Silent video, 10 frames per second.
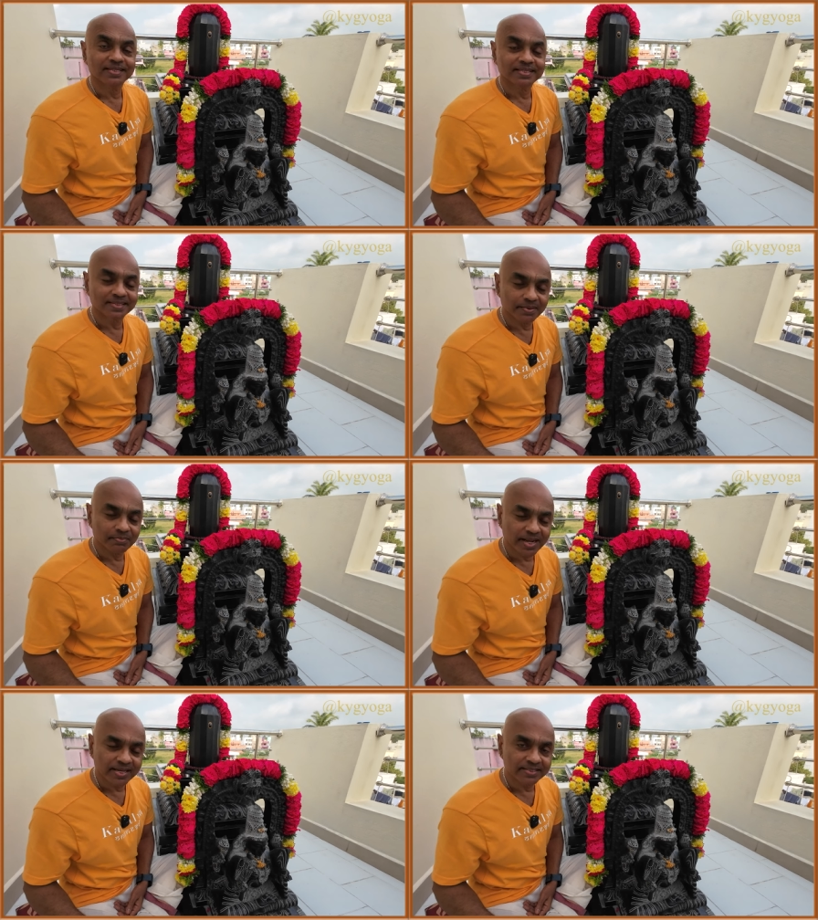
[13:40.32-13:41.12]
Stay
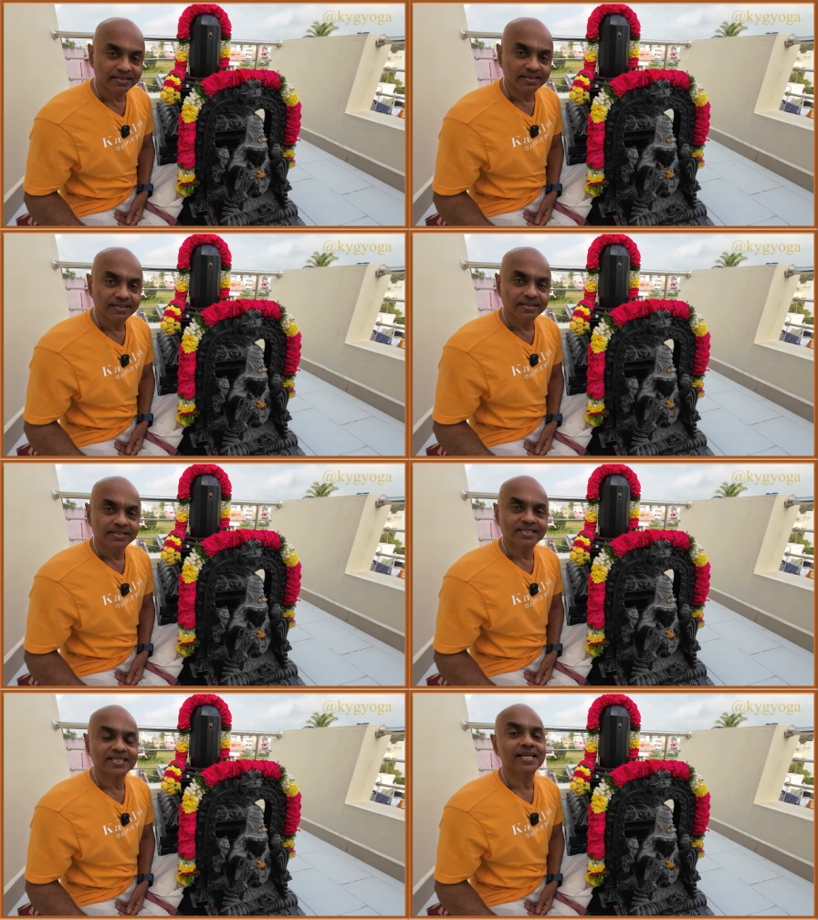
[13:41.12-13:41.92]
blessed,
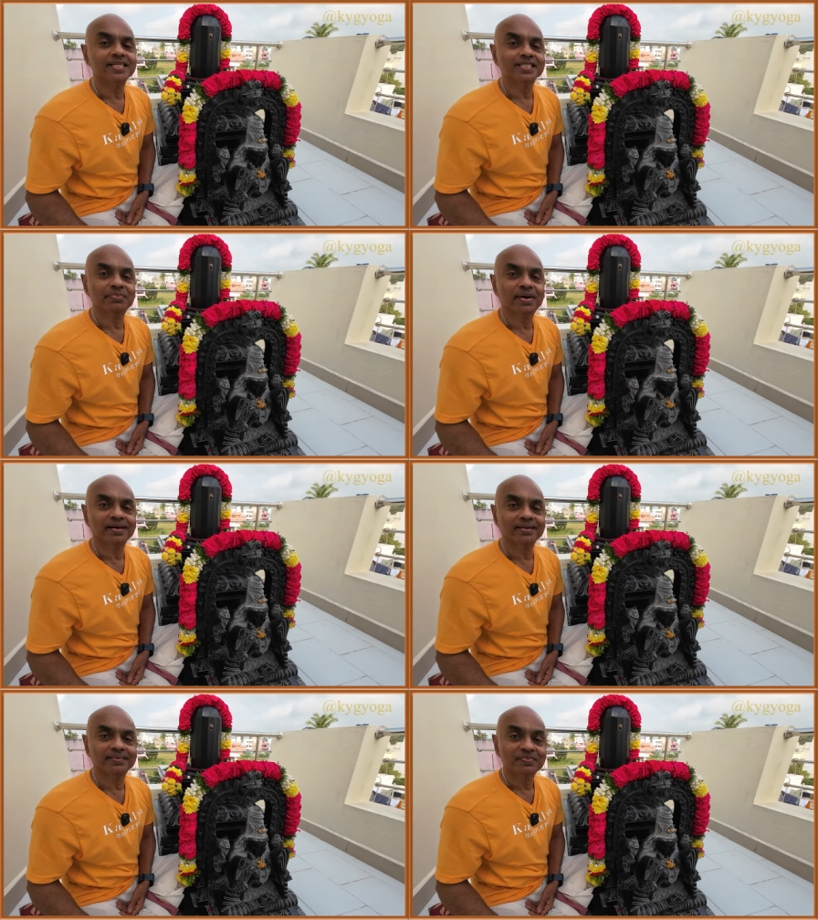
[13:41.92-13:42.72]
stay
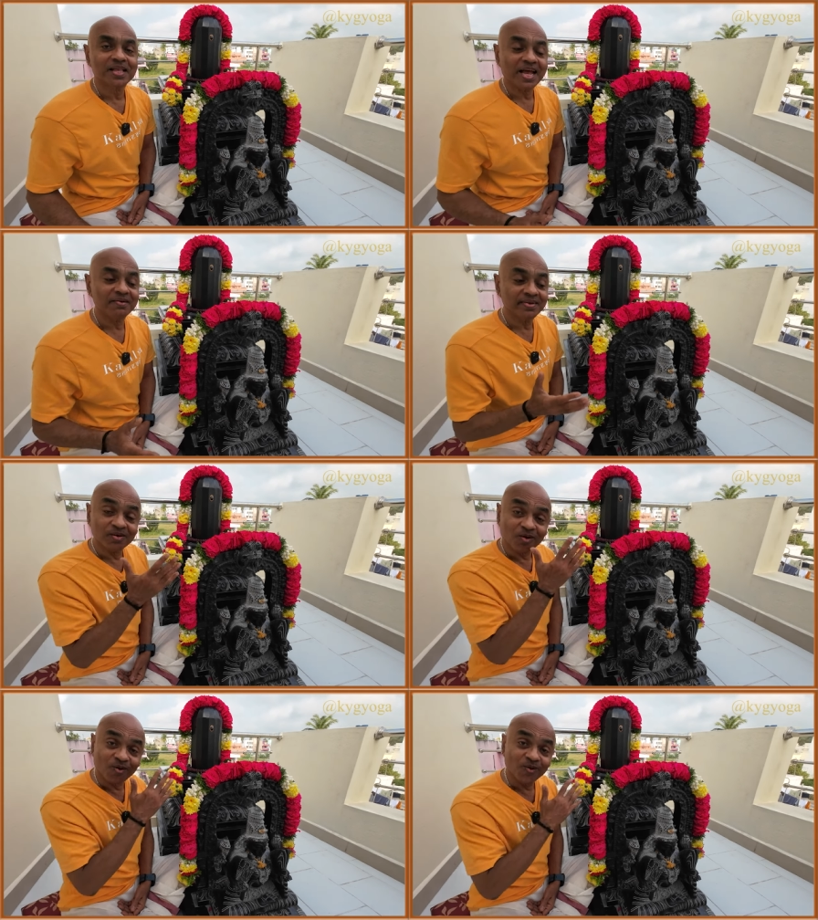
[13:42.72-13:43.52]
inspired, and
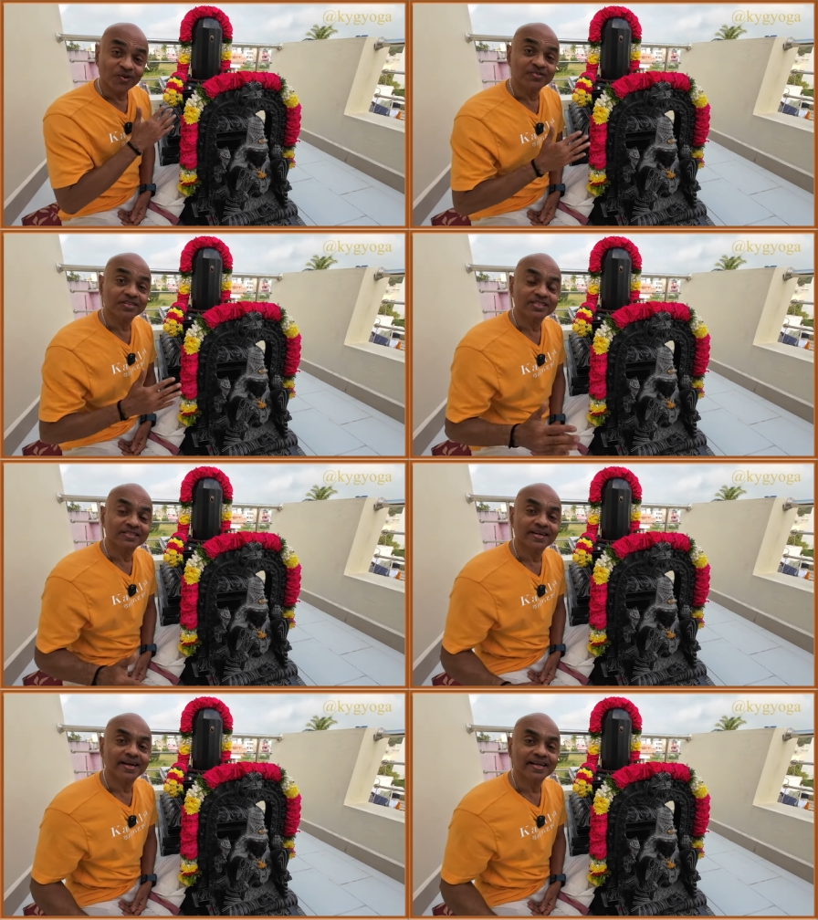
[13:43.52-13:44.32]
when all of this
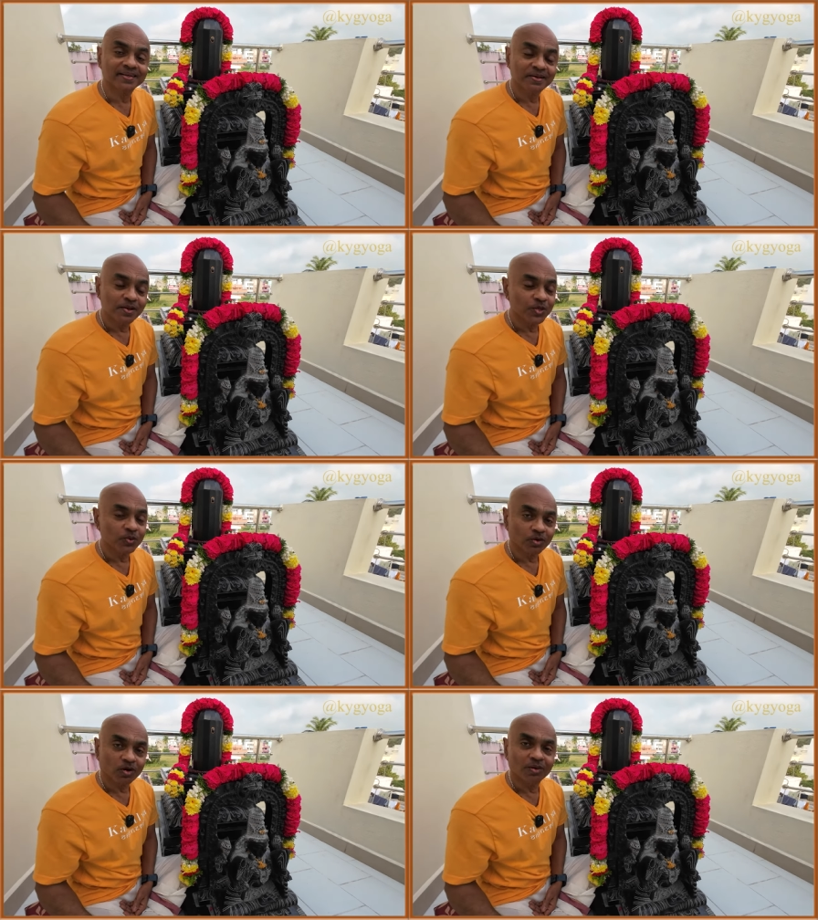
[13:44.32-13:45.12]
is ready,
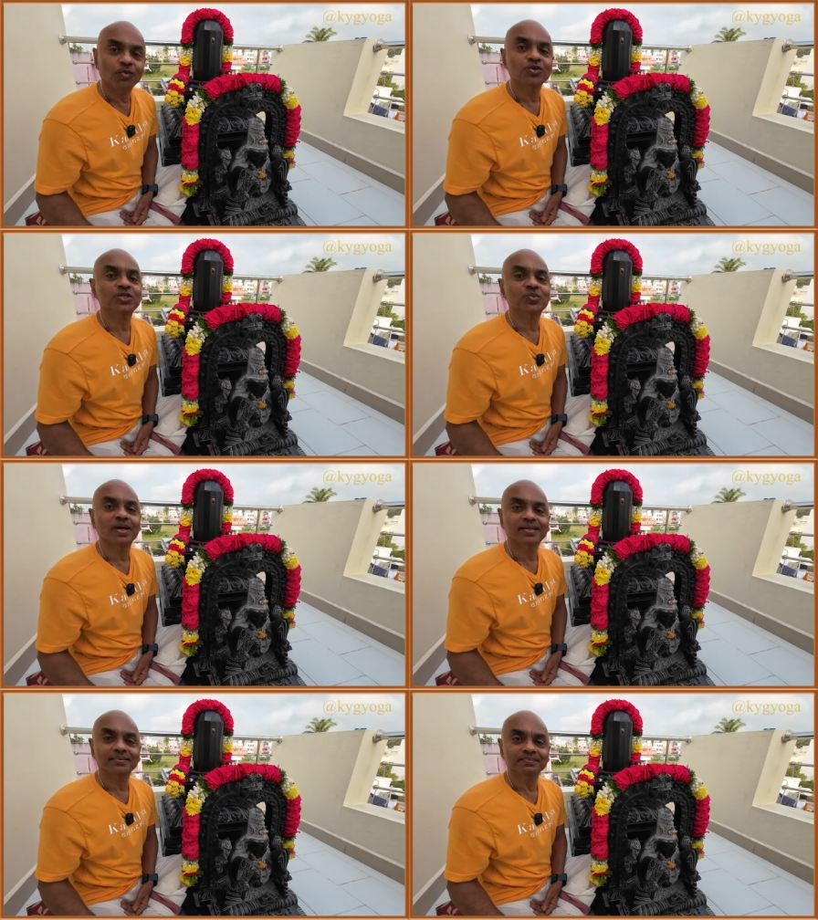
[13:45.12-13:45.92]
you are all most
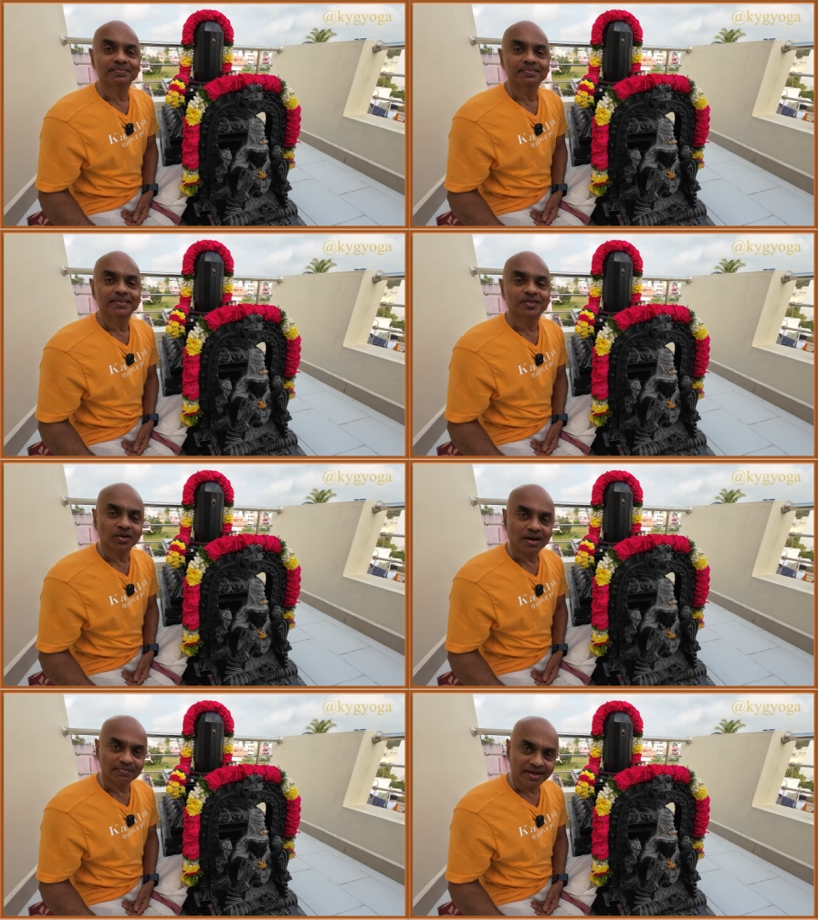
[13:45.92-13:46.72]
welcome to
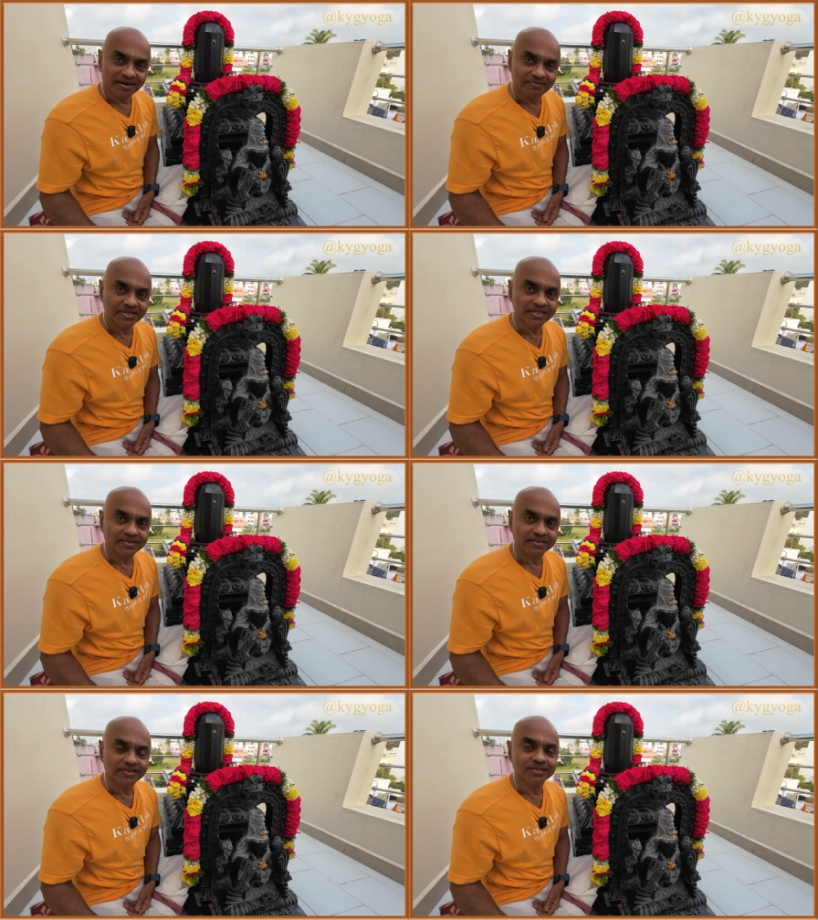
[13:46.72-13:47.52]
come and visit
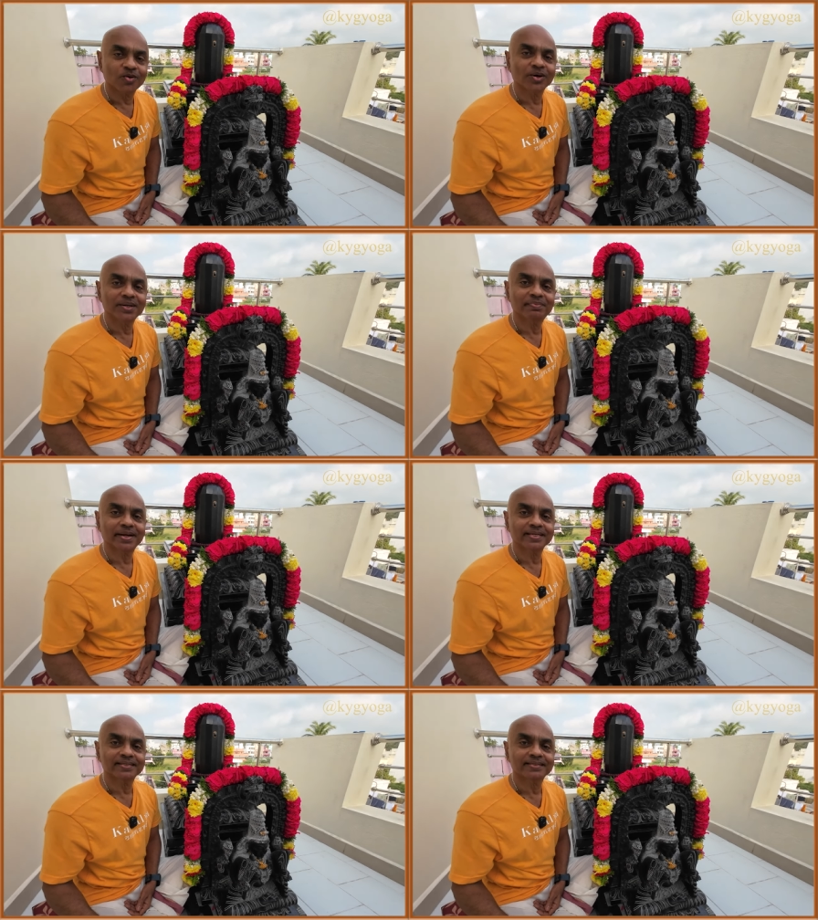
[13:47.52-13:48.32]
this holy
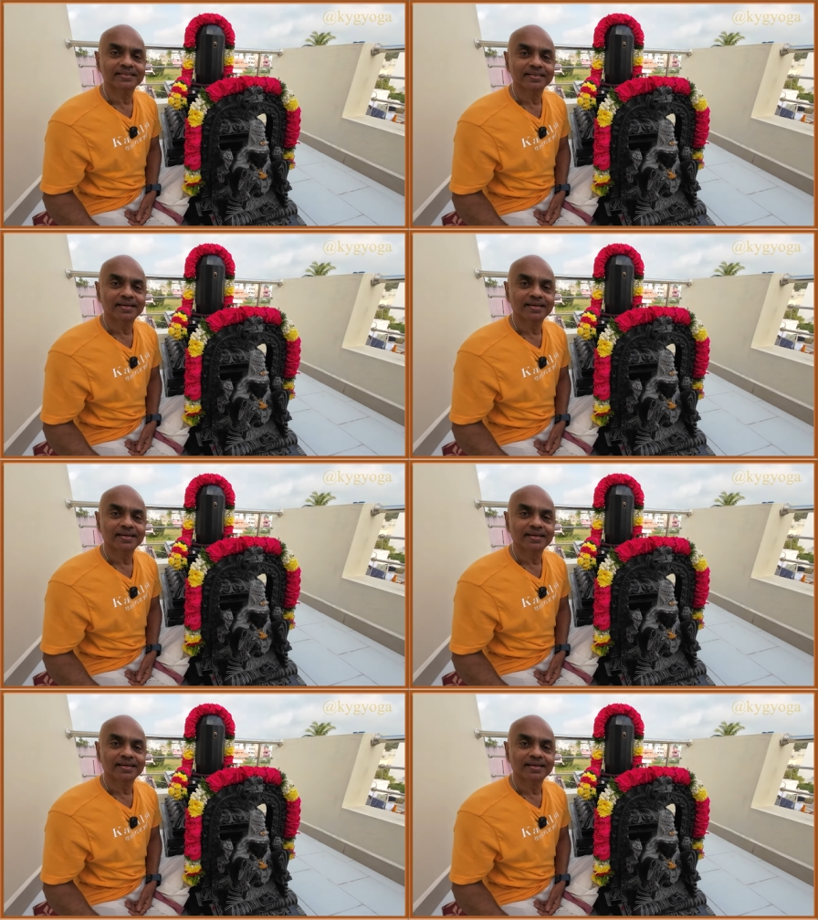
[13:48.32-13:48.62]
place